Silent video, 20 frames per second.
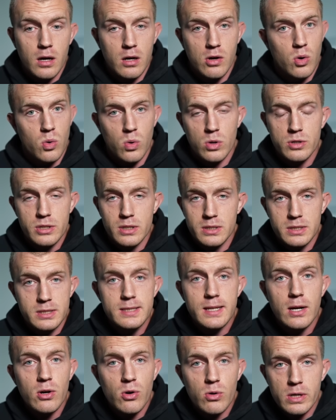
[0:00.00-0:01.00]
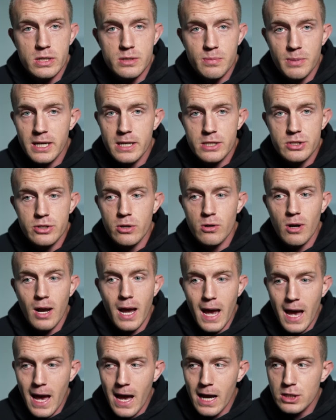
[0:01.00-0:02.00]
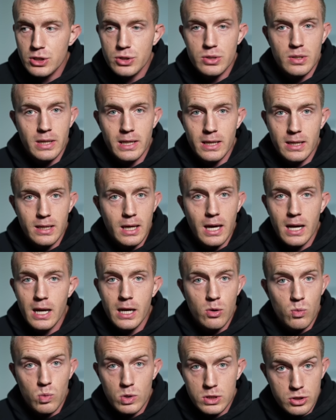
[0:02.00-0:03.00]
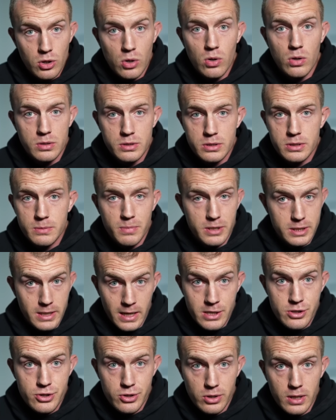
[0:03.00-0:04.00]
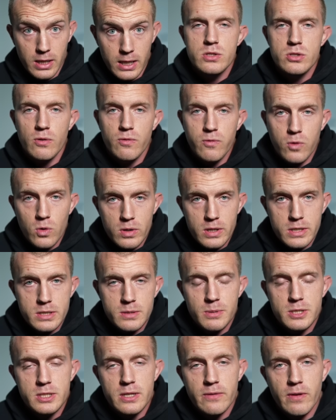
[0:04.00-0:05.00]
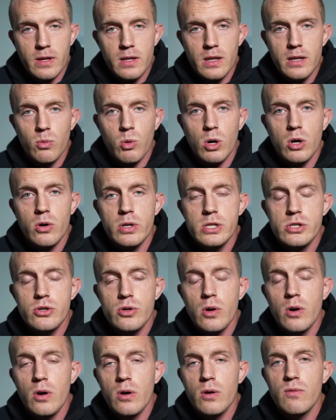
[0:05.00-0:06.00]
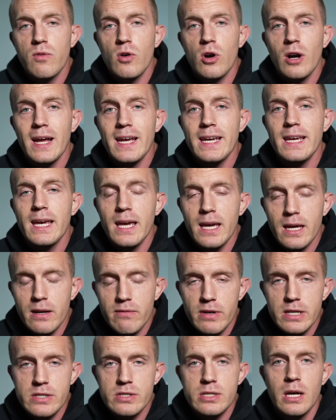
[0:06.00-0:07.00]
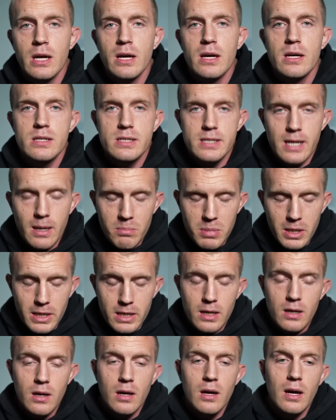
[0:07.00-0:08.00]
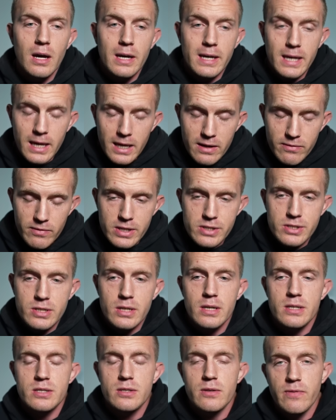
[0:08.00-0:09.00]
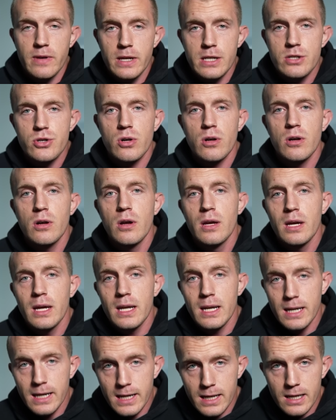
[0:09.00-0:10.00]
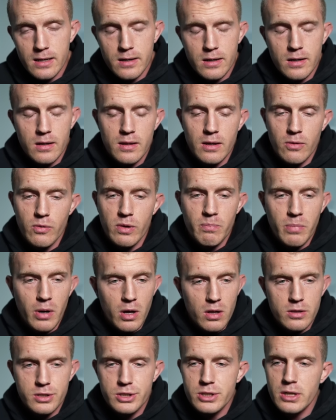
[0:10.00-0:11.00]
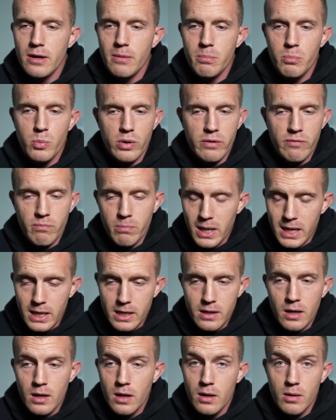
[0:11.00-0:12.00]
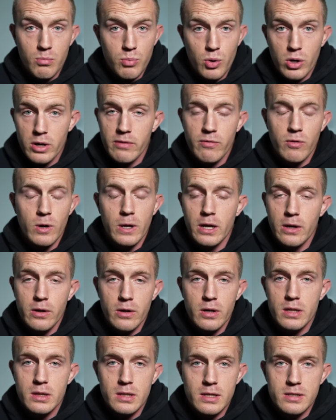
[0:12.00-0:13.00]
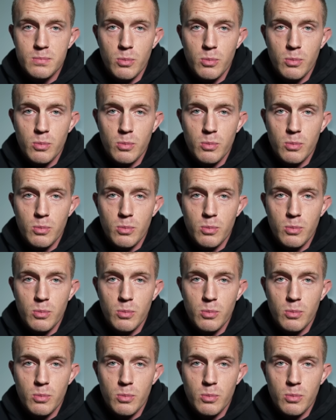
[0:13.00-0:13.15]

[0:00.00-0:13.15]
a course on steroids because you're actually getting results potentially. So for this specifically, we're going to go over a Canvas template. A Canvas is a feature in Eden that we polished up, we've made pretty freaking good at this